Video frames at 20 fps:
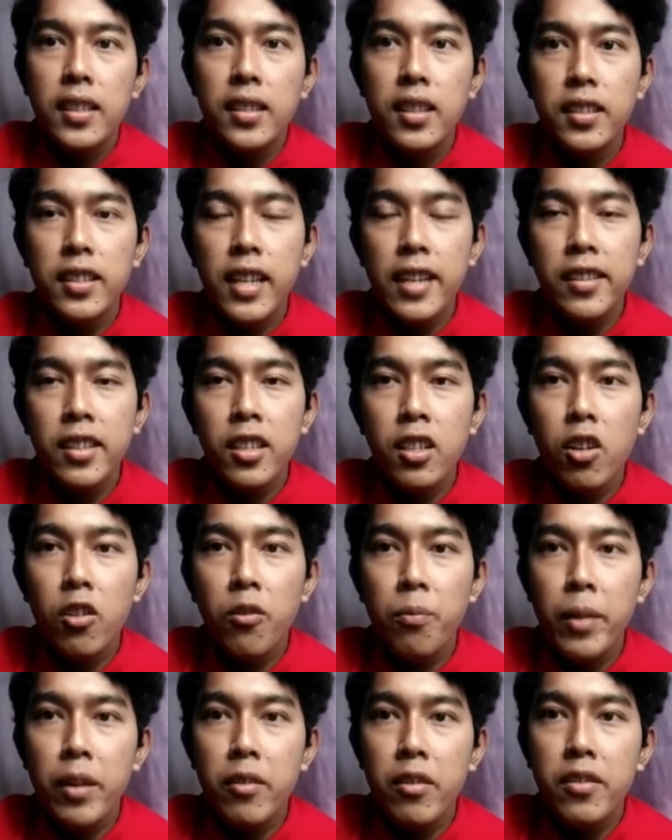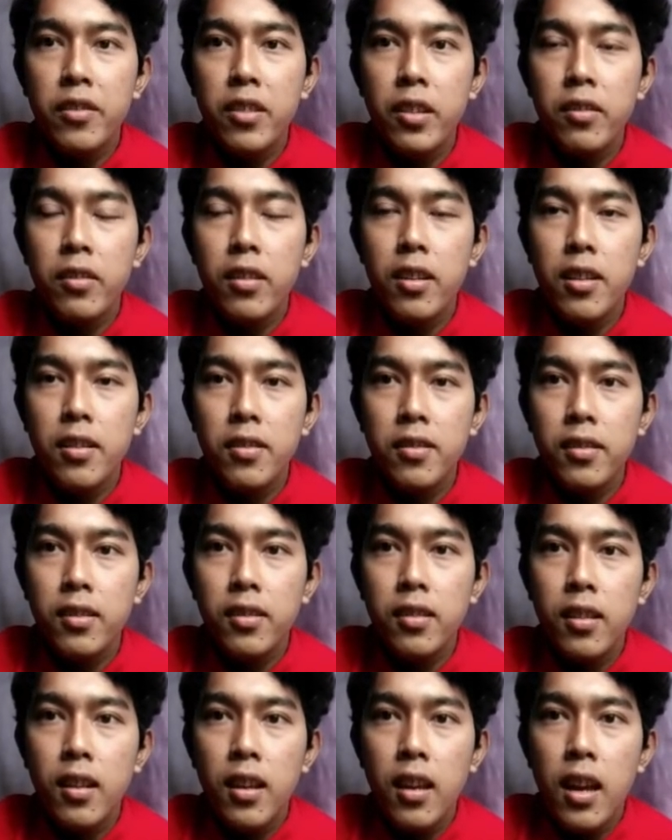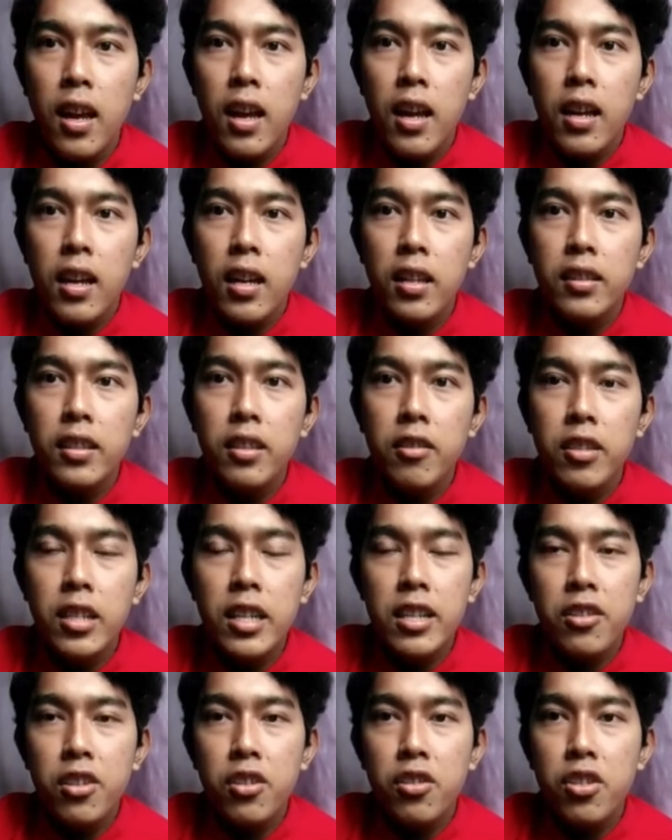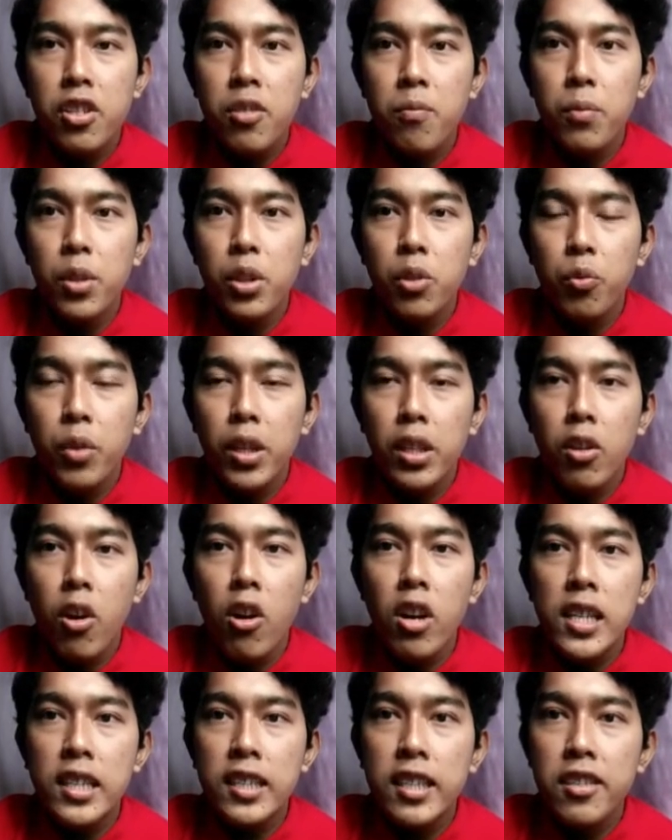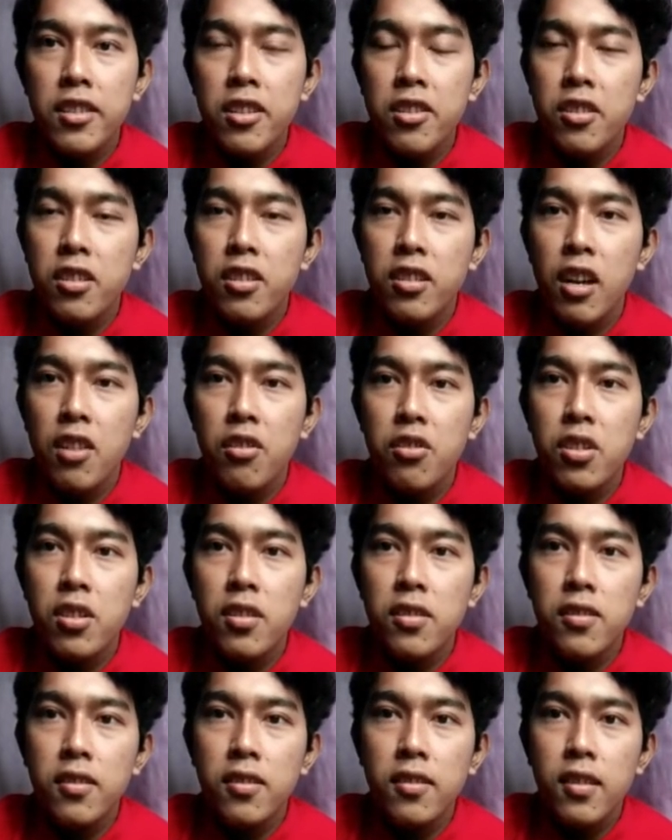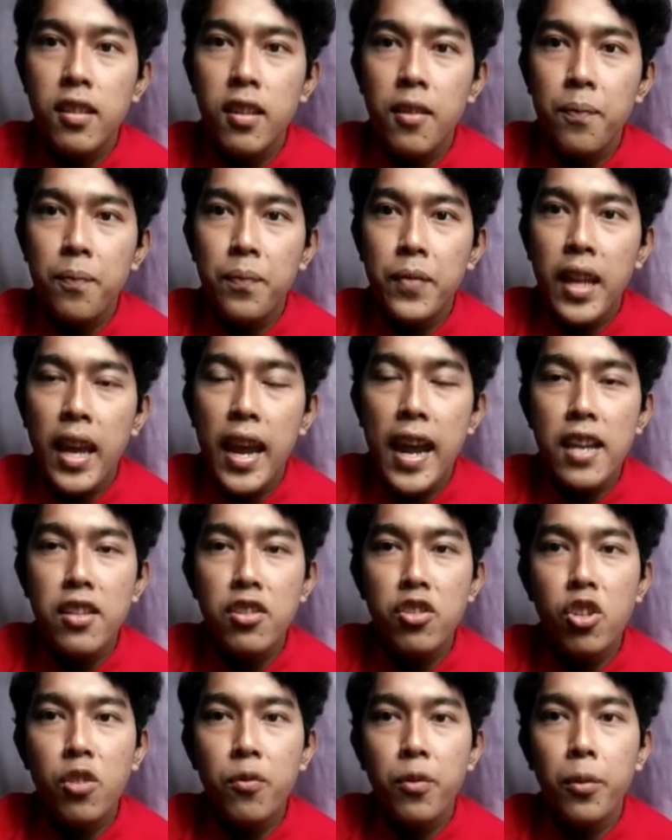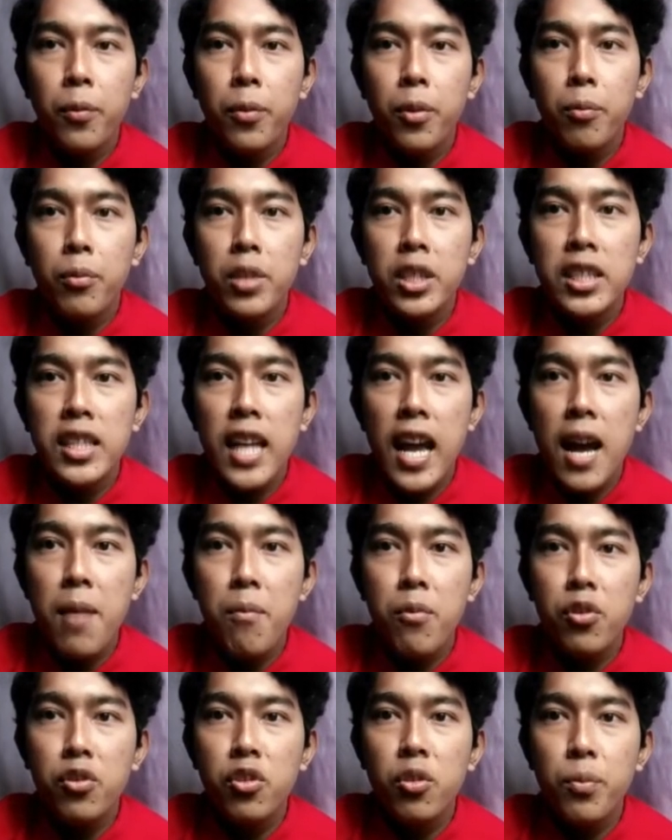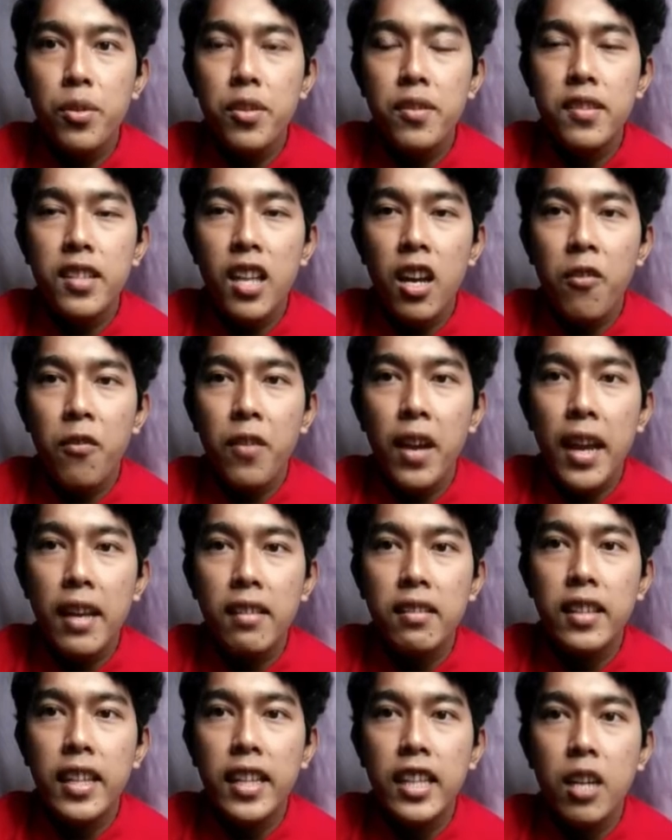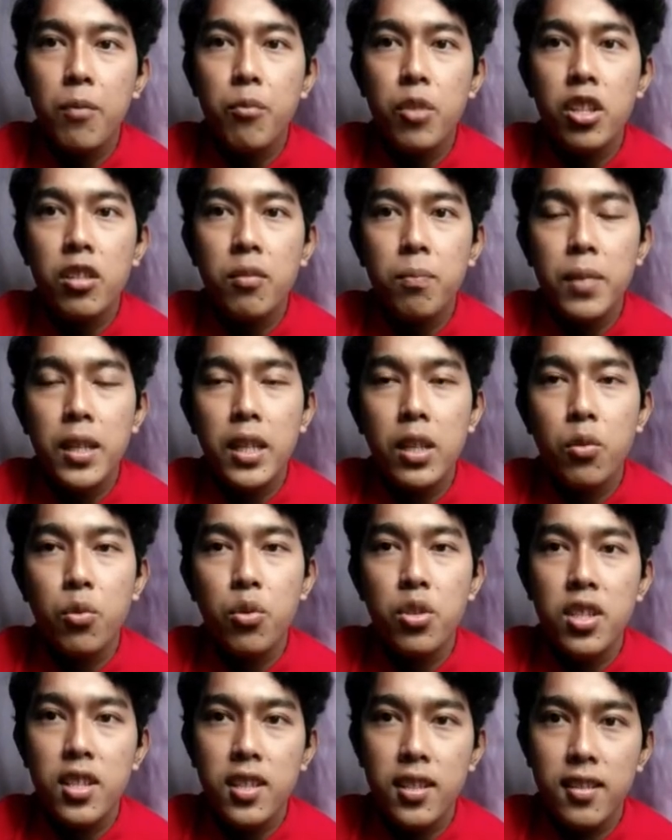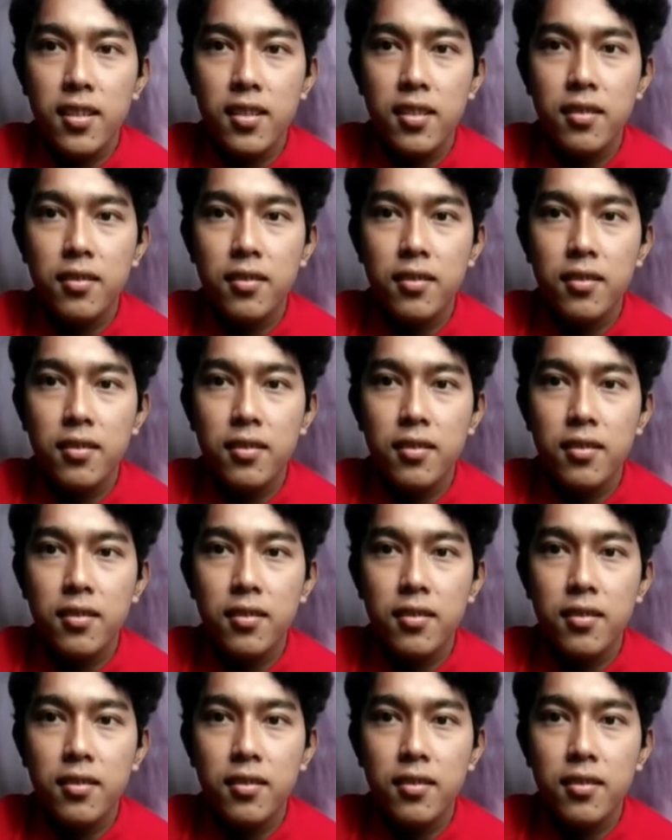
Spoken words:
The title of my research is The Relationship Between Organization Cultures and Job Performance Among Super Staff at KWSP Kuching.